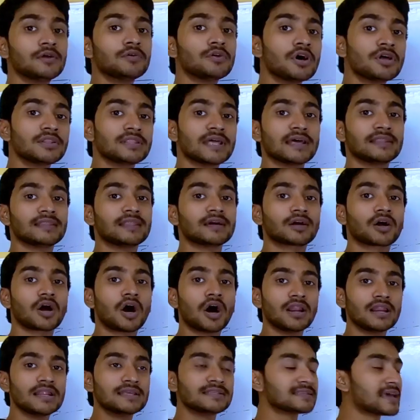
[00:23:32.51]
And you know that the
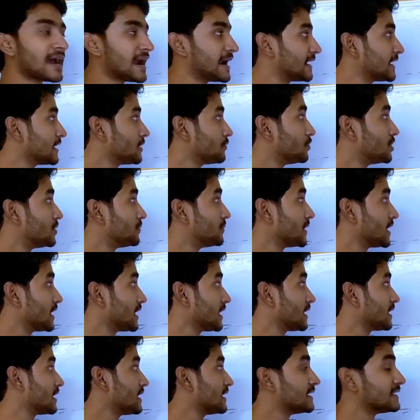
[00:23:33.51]
college ID will
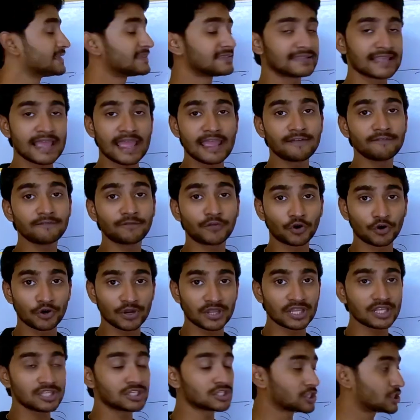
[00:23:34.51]
be same
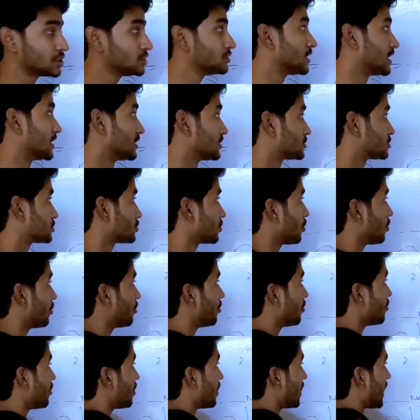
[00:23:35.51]
for each student,
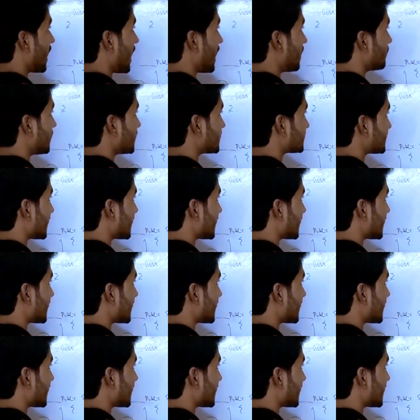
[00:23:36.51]
so I'm